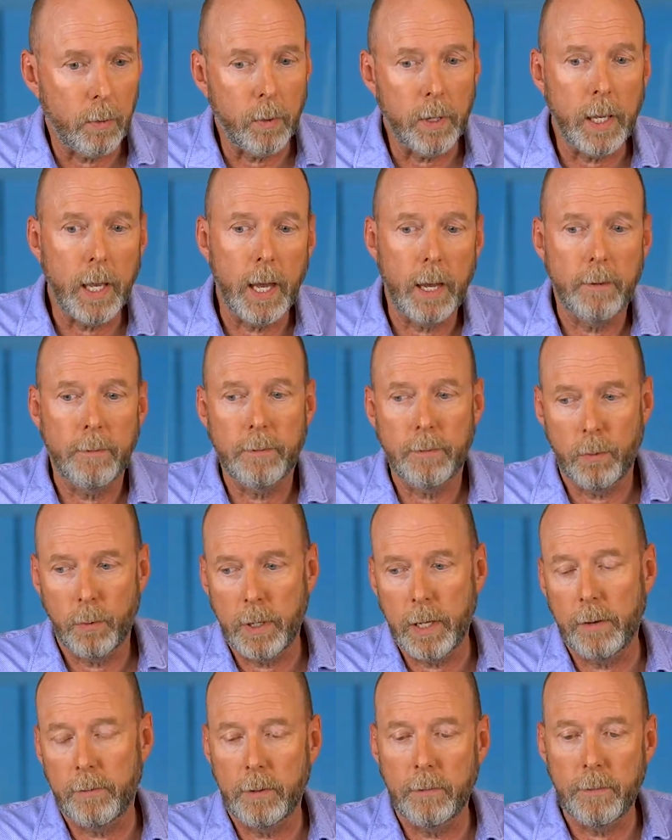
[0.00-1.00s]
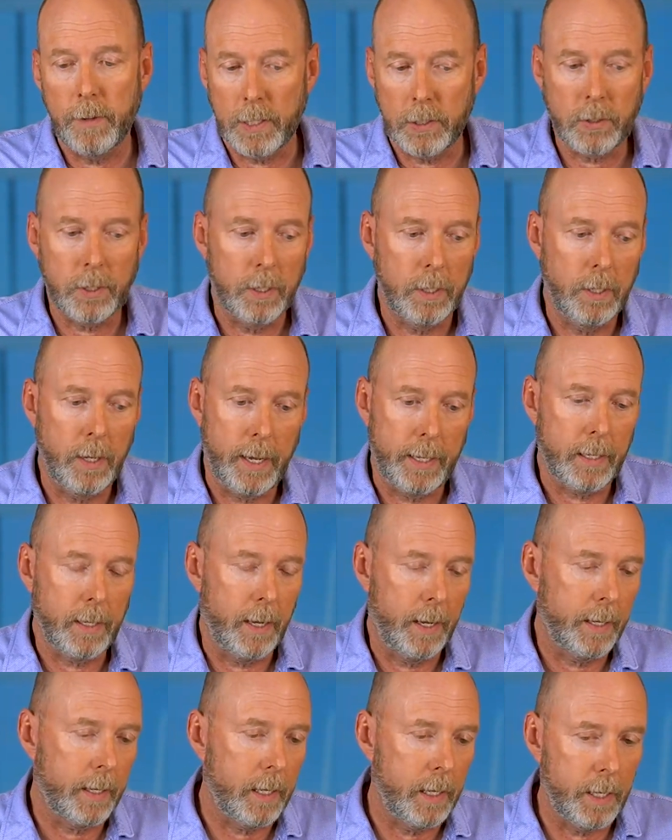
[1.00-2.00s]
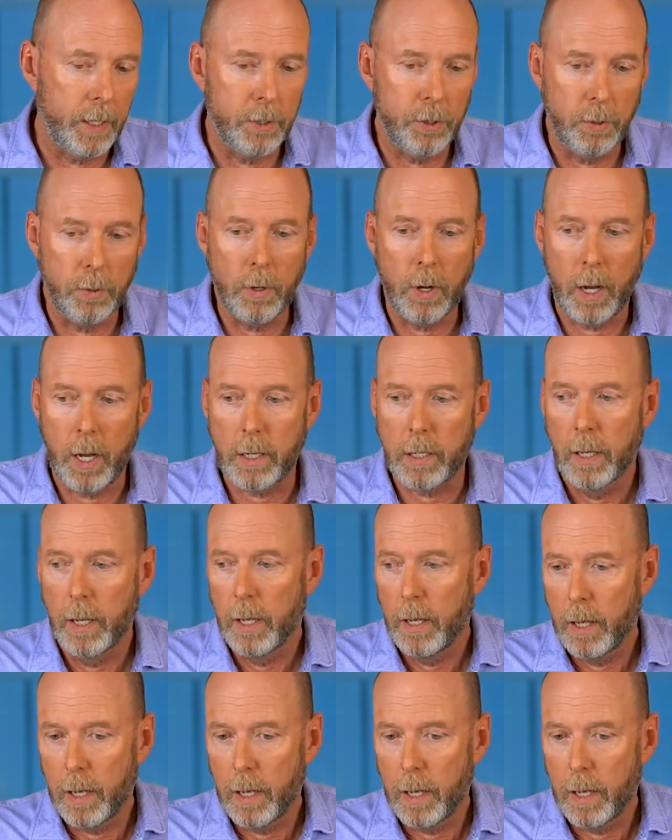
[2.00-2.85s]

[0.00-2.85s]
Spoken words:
We have invested, I kid you not,